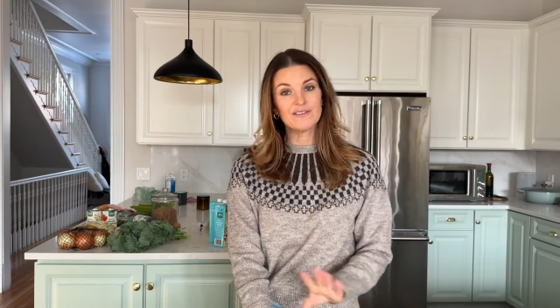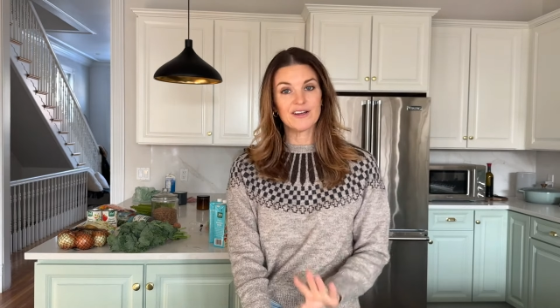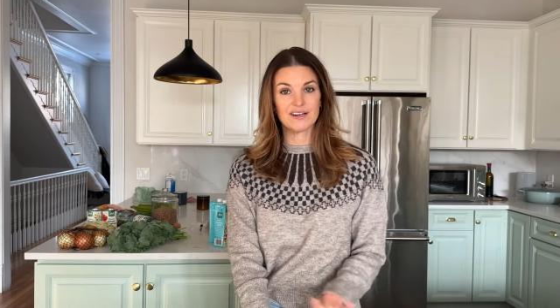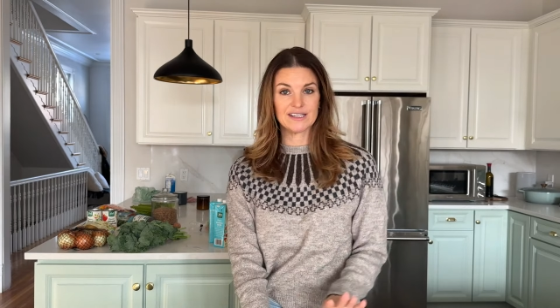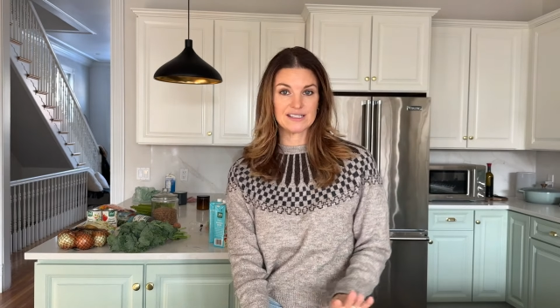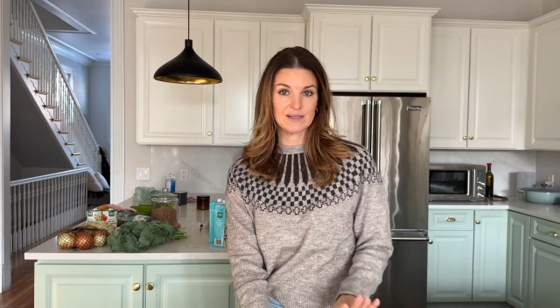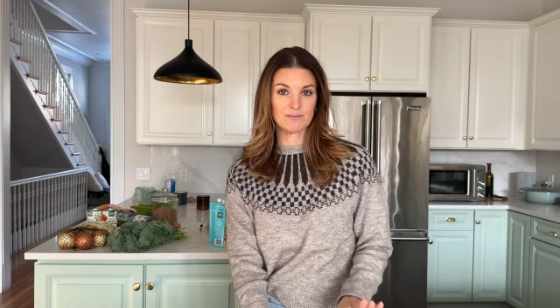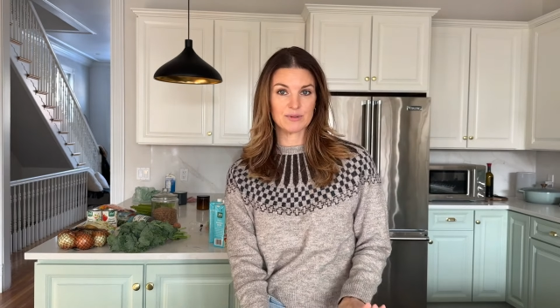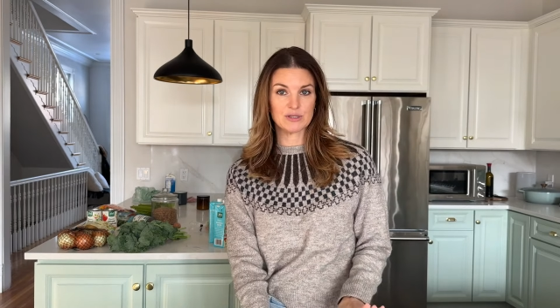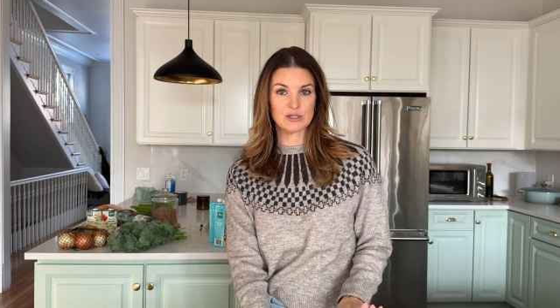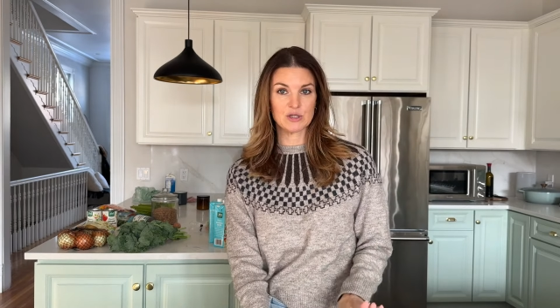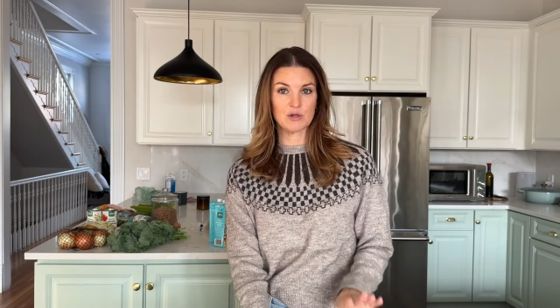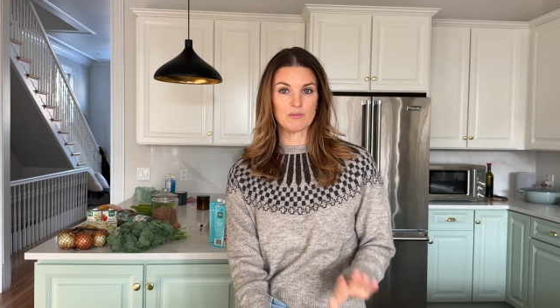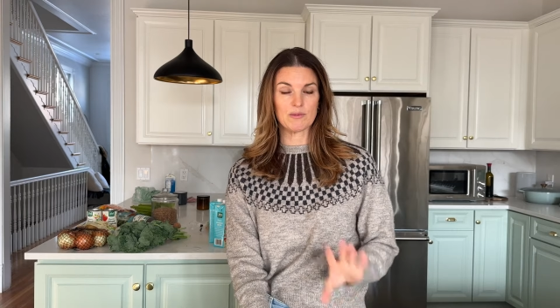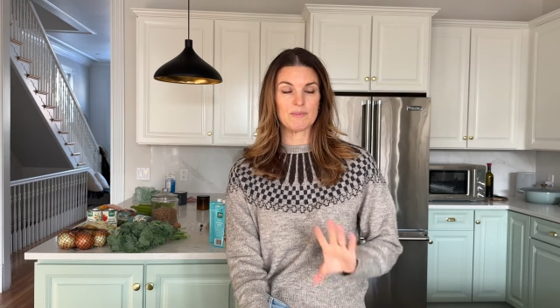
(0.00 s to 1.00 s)
very simple
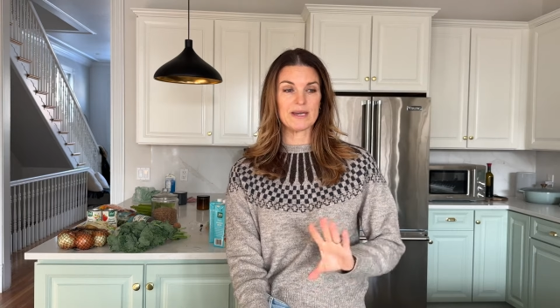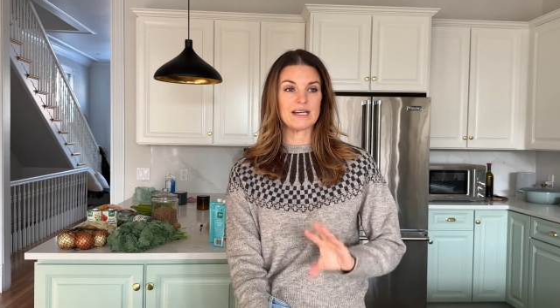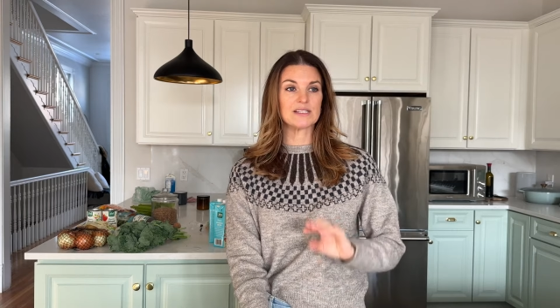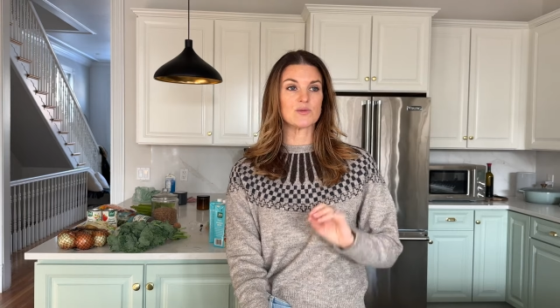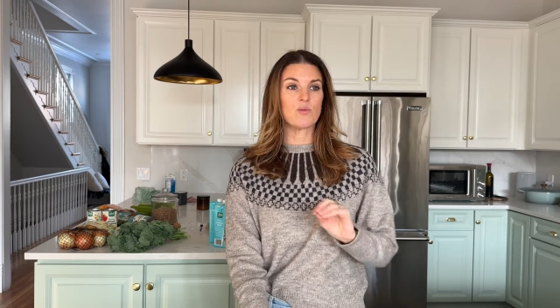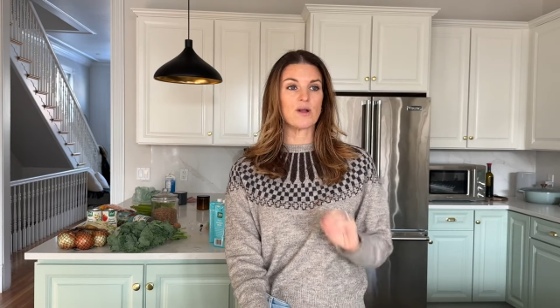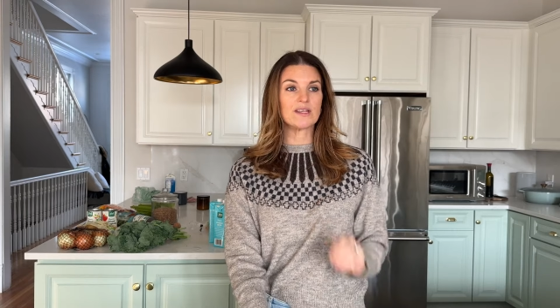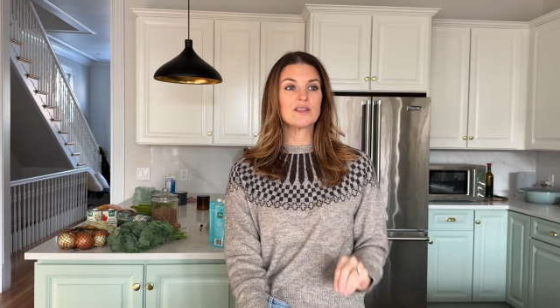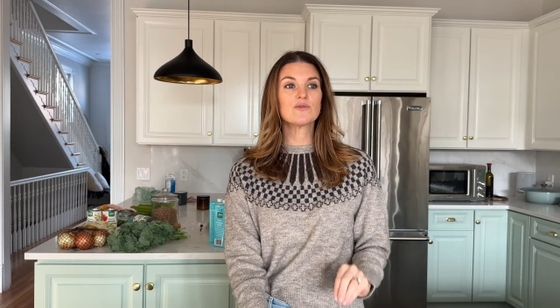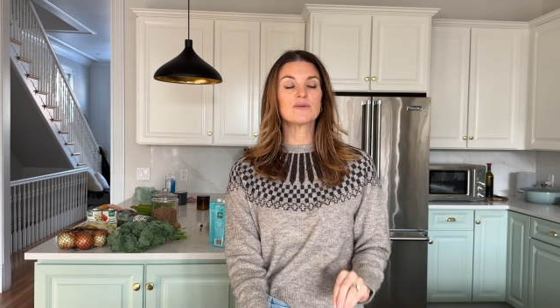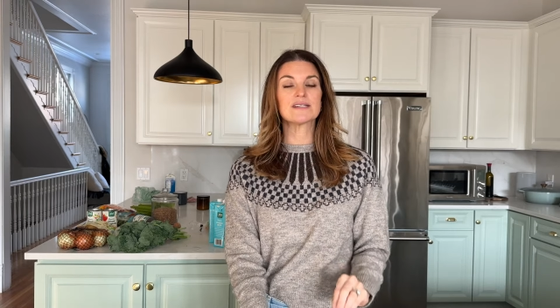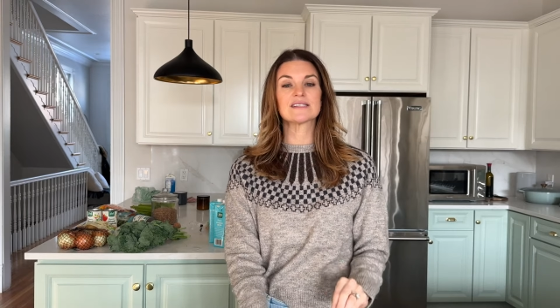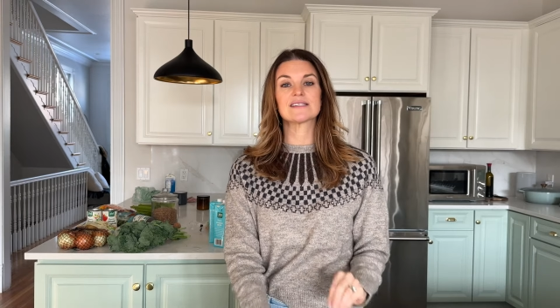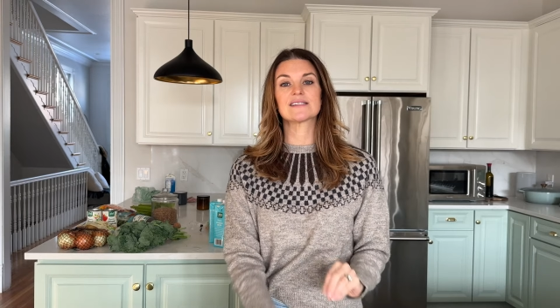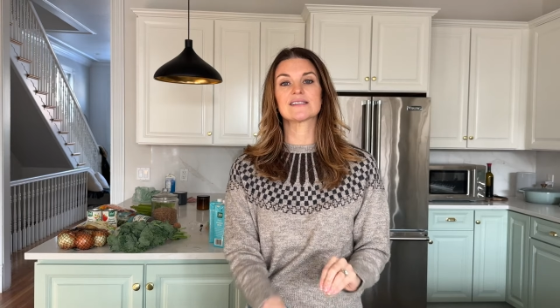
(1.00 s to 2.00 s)
soup because one of the
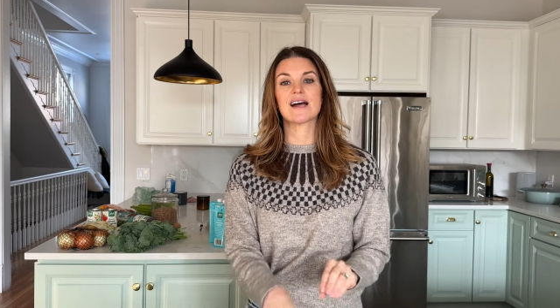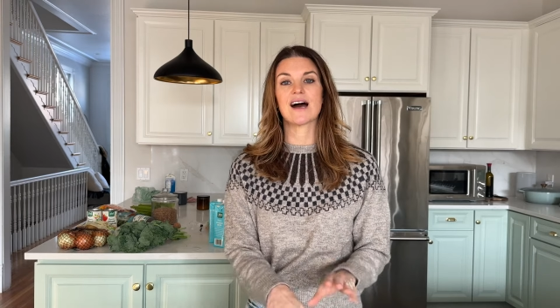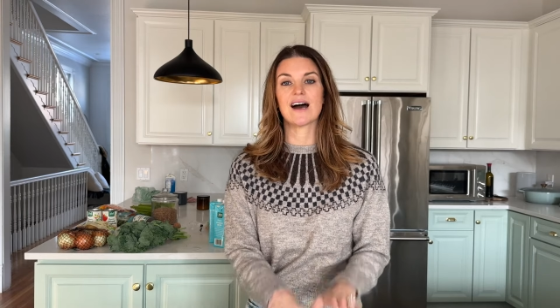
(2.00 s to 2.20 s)
reasons that